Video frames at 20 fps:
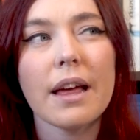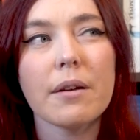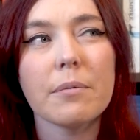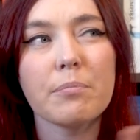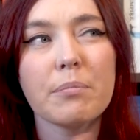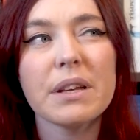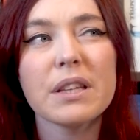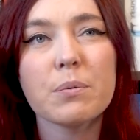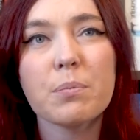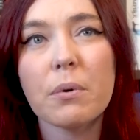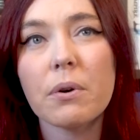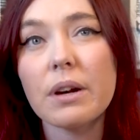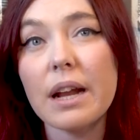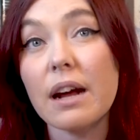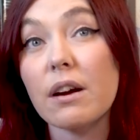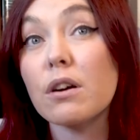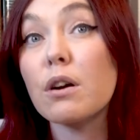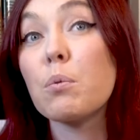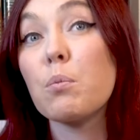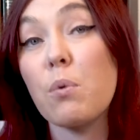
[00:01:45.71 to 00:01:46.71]
Mistborn
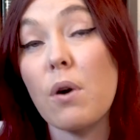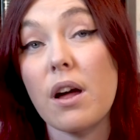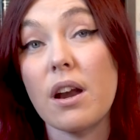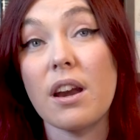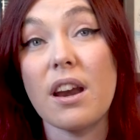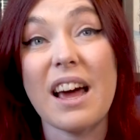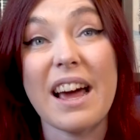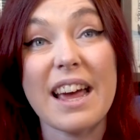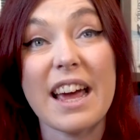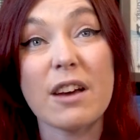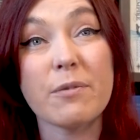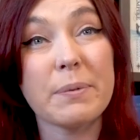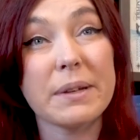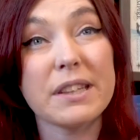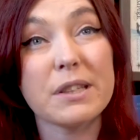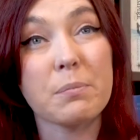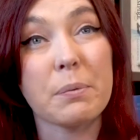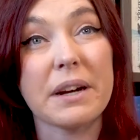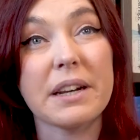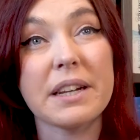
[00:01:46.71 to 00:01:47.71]
Era 1, I have been
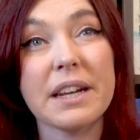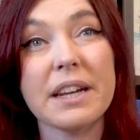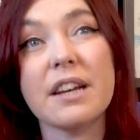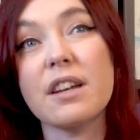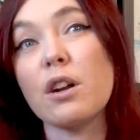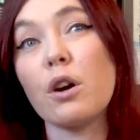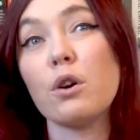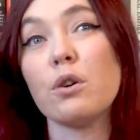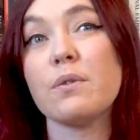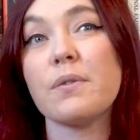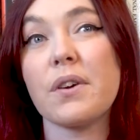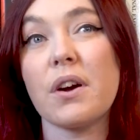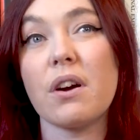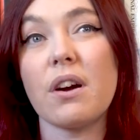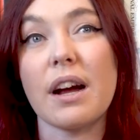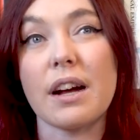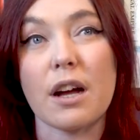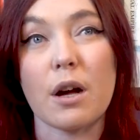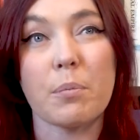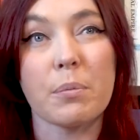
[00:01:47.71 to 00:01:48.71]
spreading it over
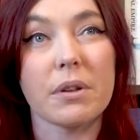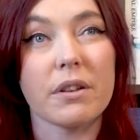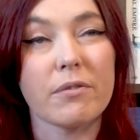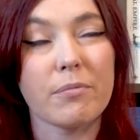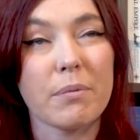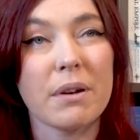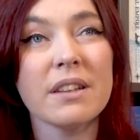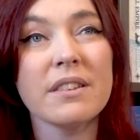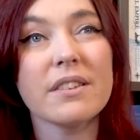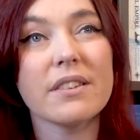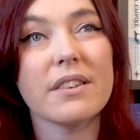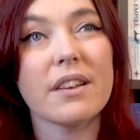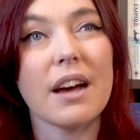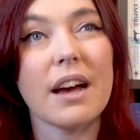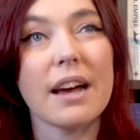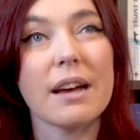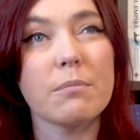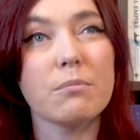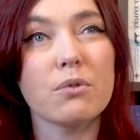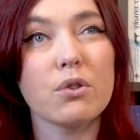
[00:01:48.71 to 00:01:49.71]
a couple of months.
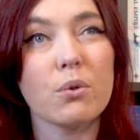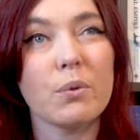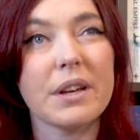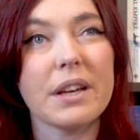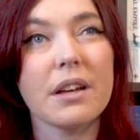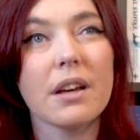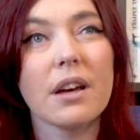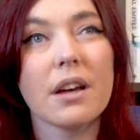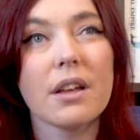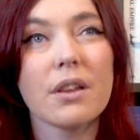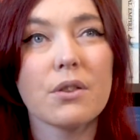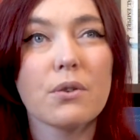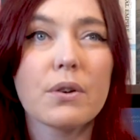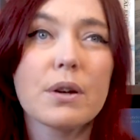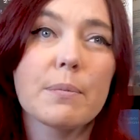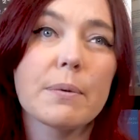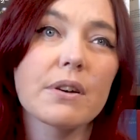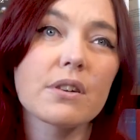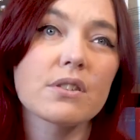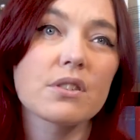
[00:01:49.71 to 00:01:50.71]
I'm doing 3
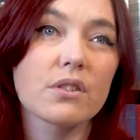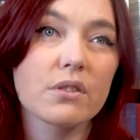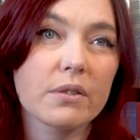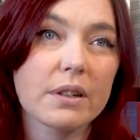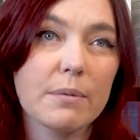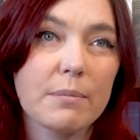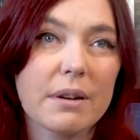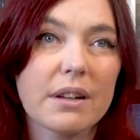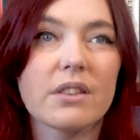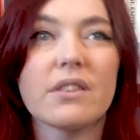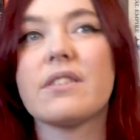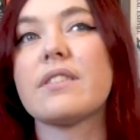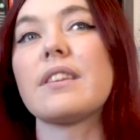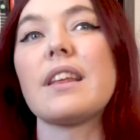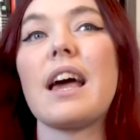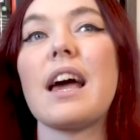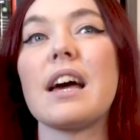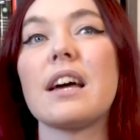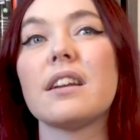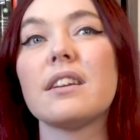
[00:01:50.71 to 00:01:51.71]
books, 3 months,
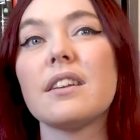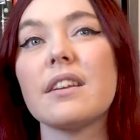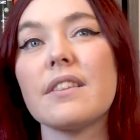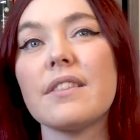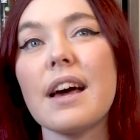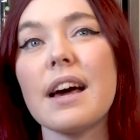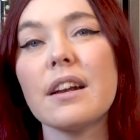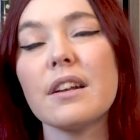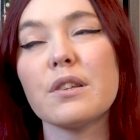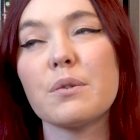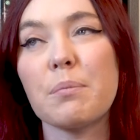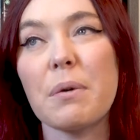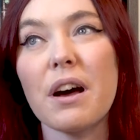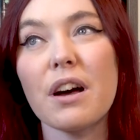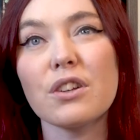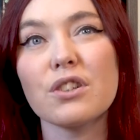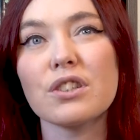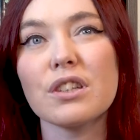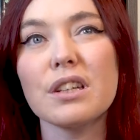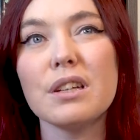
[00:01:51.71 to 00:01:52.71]
and that is
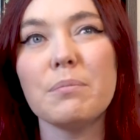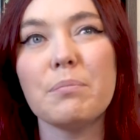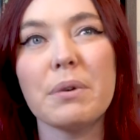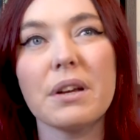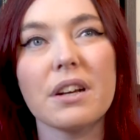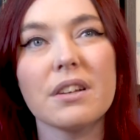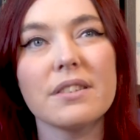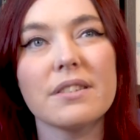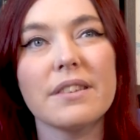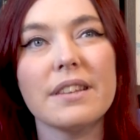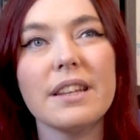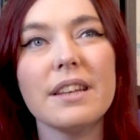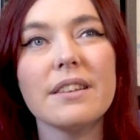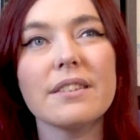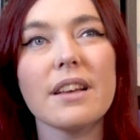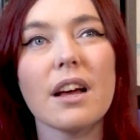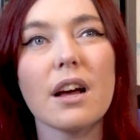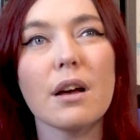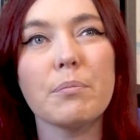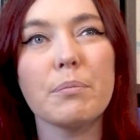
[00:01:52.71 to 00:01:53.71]
partially because these
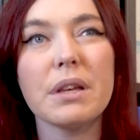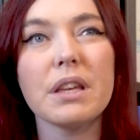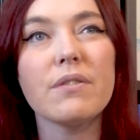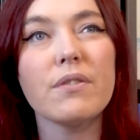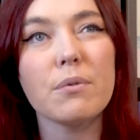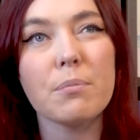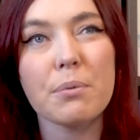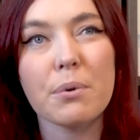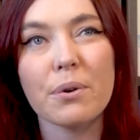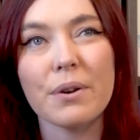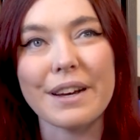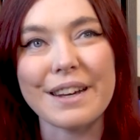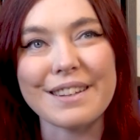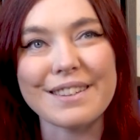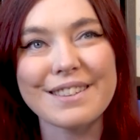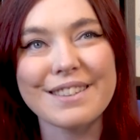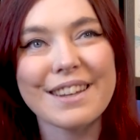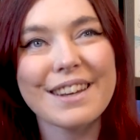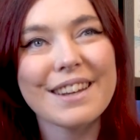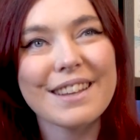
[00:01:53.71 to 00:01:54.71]
are beefy
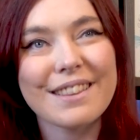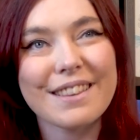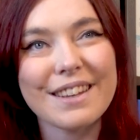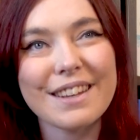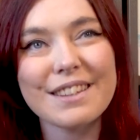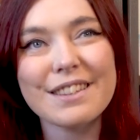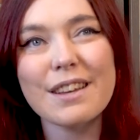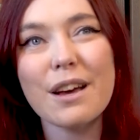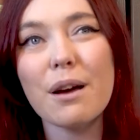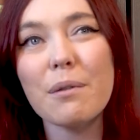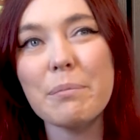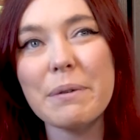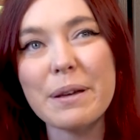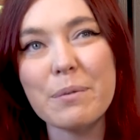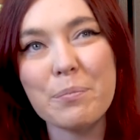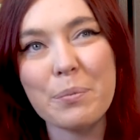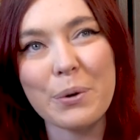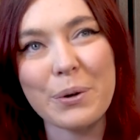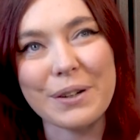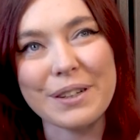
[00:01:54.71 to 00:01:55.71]
boys. These are
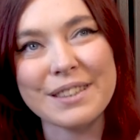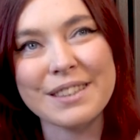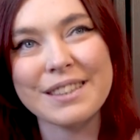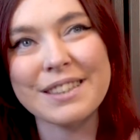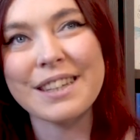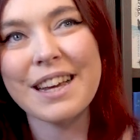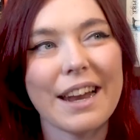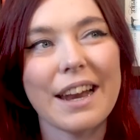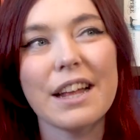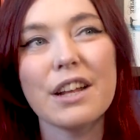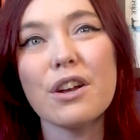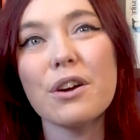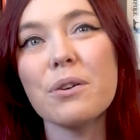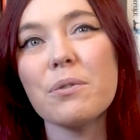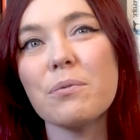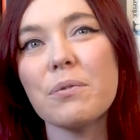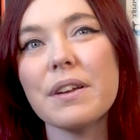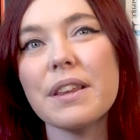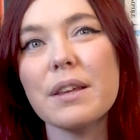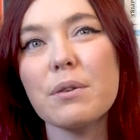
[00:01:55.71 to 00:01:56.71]
big books, and I don't
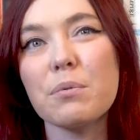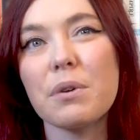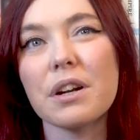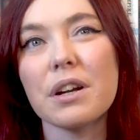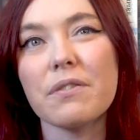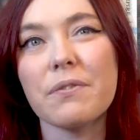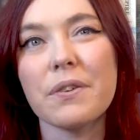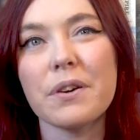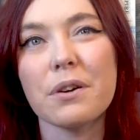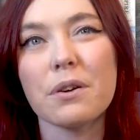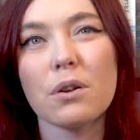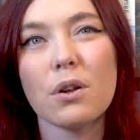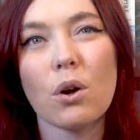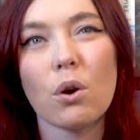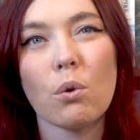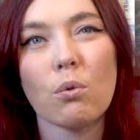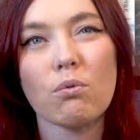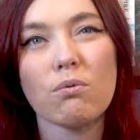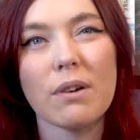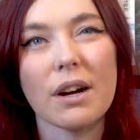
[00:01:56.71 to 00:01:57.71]
really want to feel
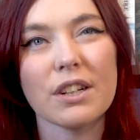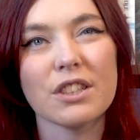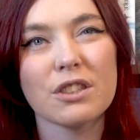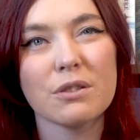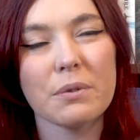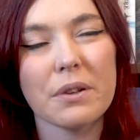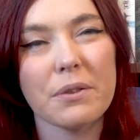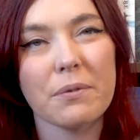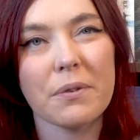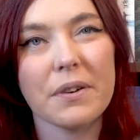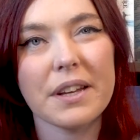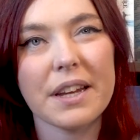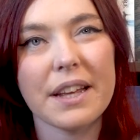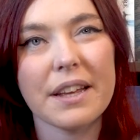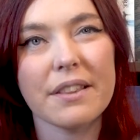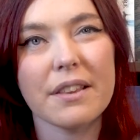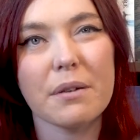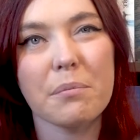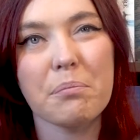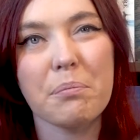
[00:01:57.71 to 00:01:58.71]
rushed with
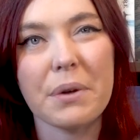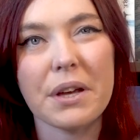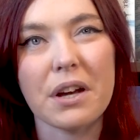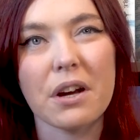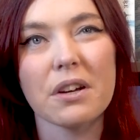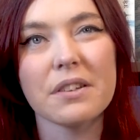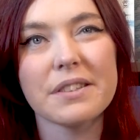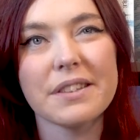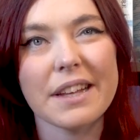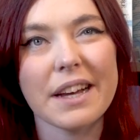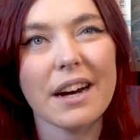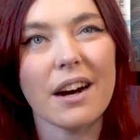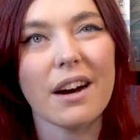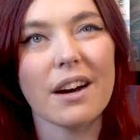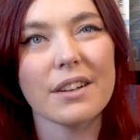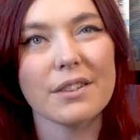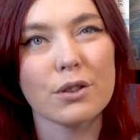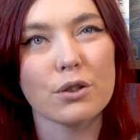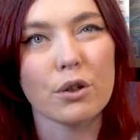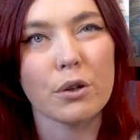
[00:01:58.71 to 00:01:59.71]
reading them because they
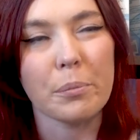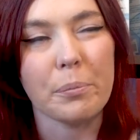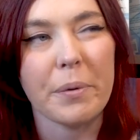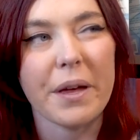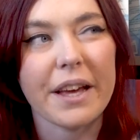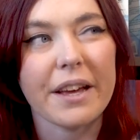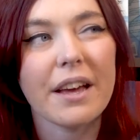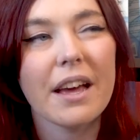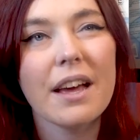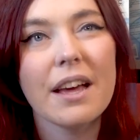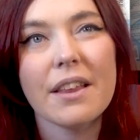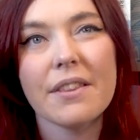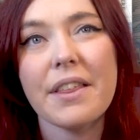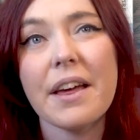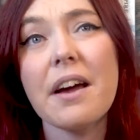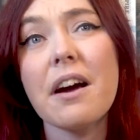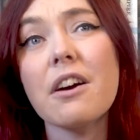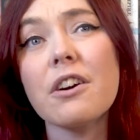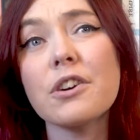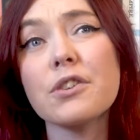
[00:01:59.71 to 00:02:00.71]
are so big. They
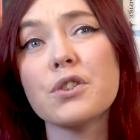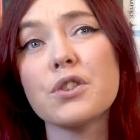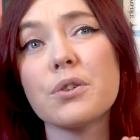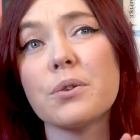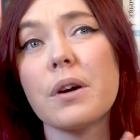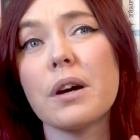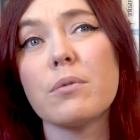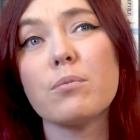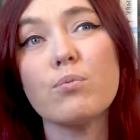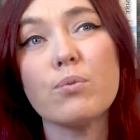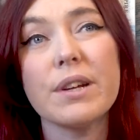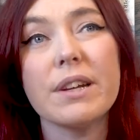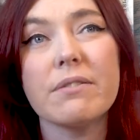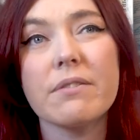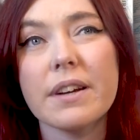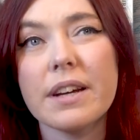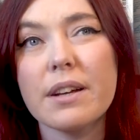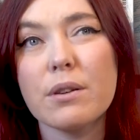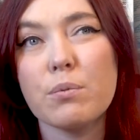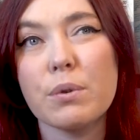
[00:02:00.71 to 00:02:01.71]
are also a
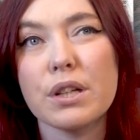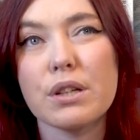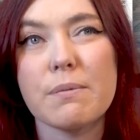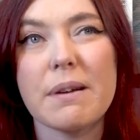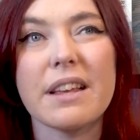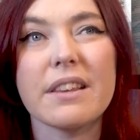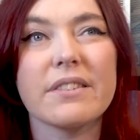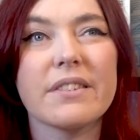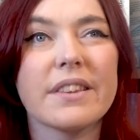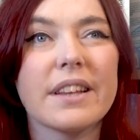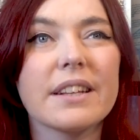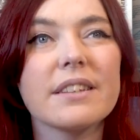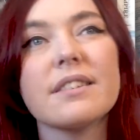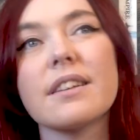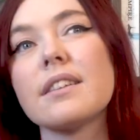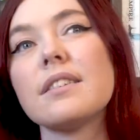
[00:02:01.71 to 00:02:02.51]
reread, which makes things a